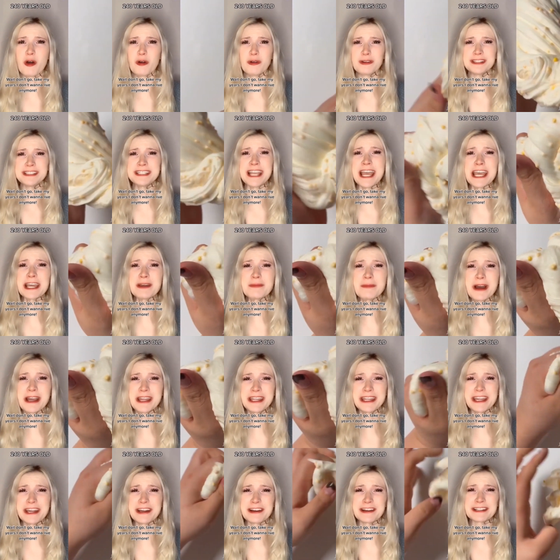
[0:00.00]
go. Take
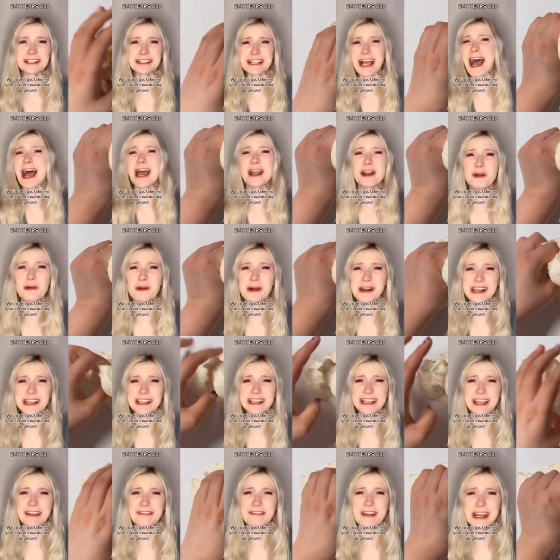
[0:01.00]
my years. I don't
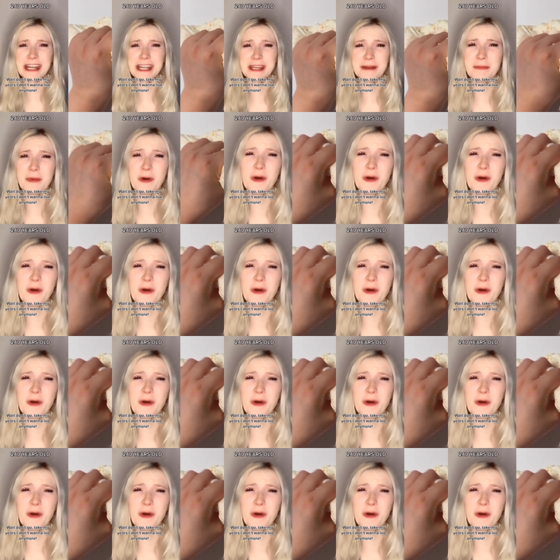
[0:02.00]
want to live